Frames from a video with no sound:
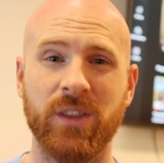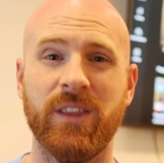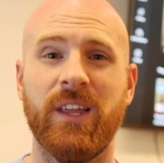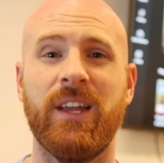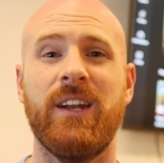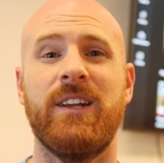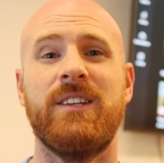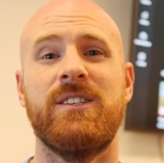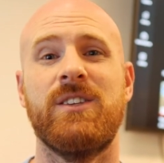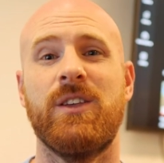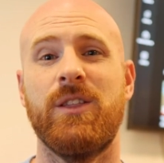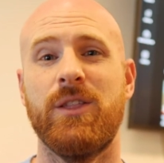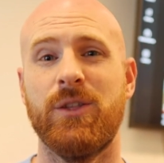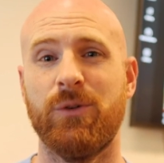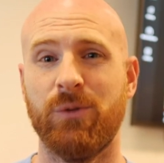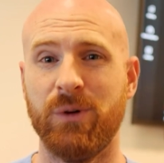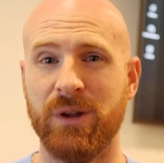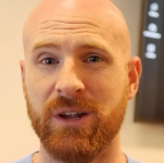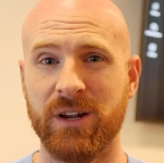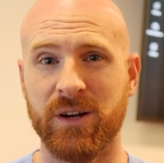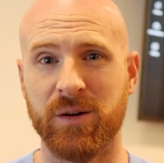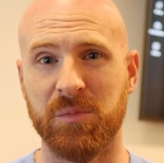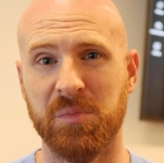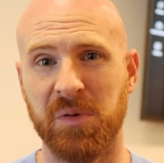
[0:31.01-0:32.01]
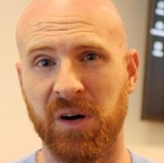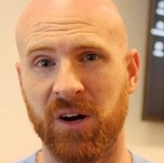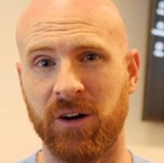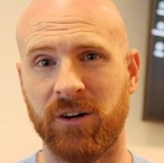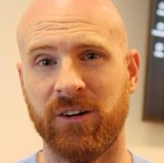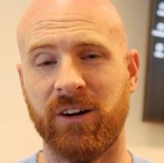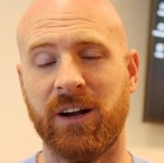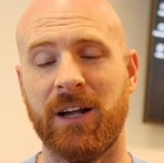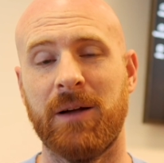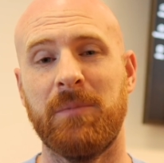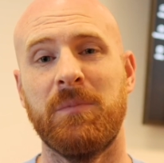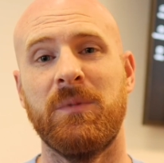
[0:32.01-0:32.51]
that is a 3-year
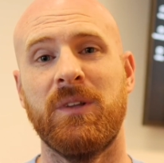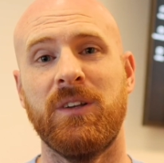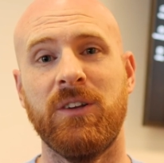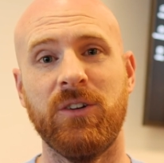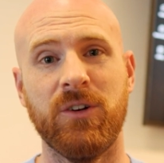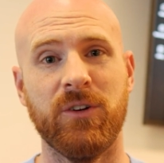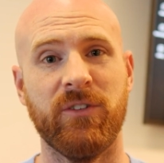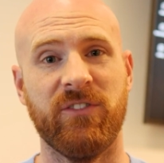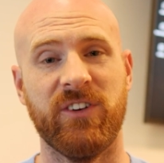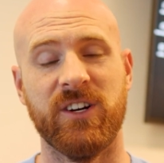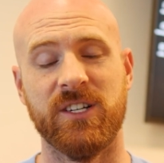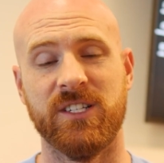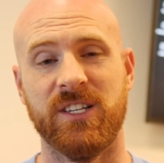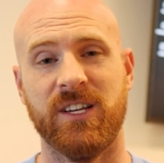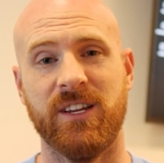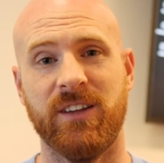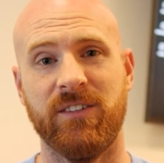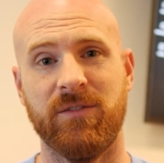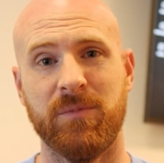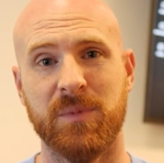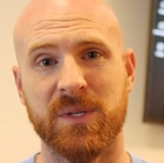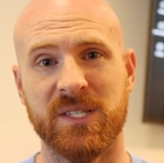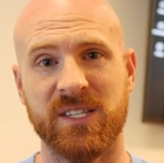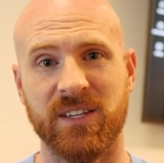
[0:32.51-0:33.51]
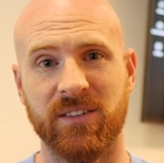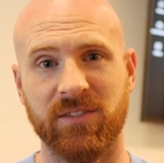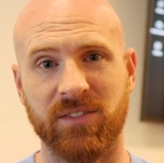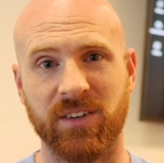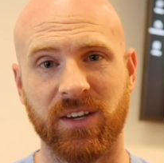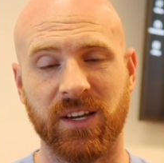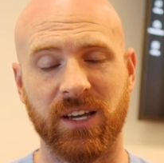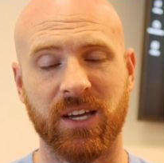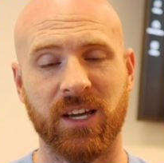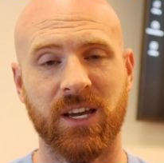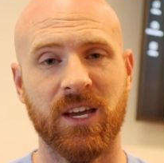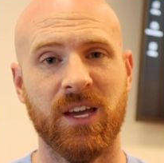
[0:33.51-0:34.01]
program, the University of
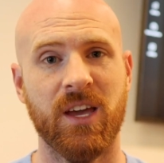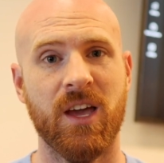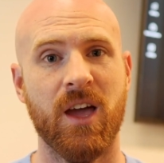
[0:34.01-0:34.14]
Pacific,